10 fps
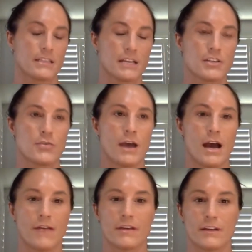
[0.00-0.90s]
I do
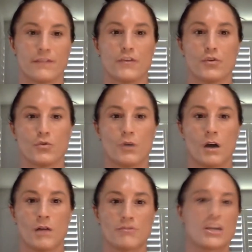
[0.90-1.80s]
have like a few,
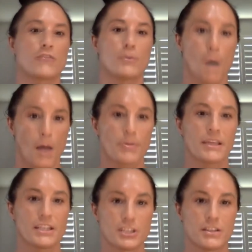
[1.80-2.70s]
um, general
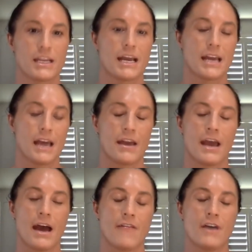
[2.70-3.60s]
population that I, I
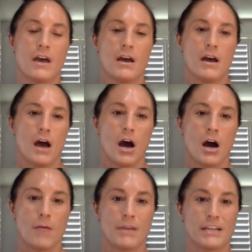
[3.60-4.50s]
have,
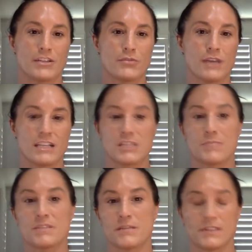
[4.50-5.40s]
um, but I do that
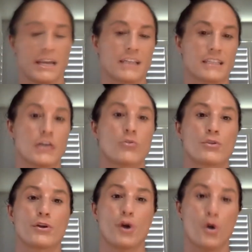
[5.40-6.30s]
specifically because I go to
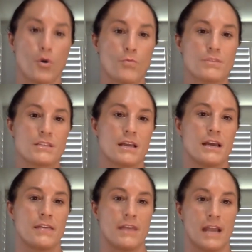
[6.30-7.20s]
their homes
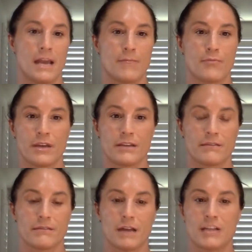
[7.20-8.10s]
and then I
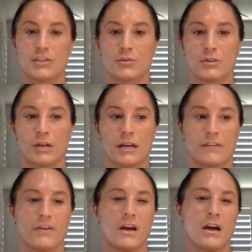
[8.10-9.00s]
bring, I do a lot of